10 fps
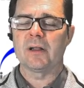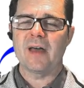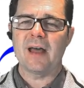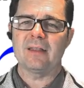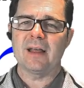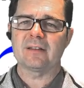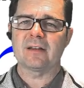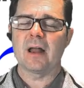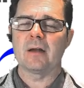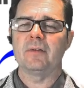And that's
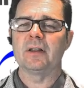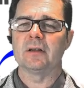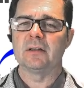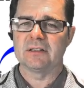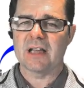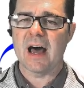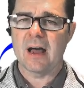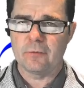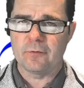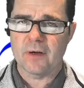kind of in the
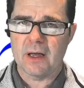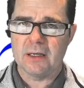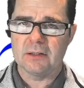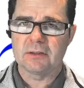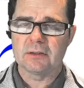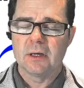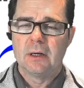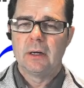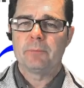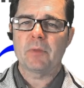design phase
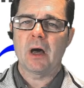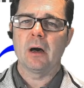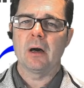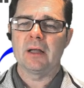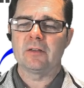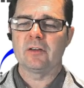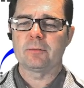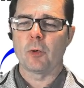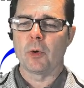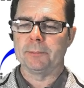at this
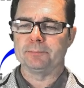point.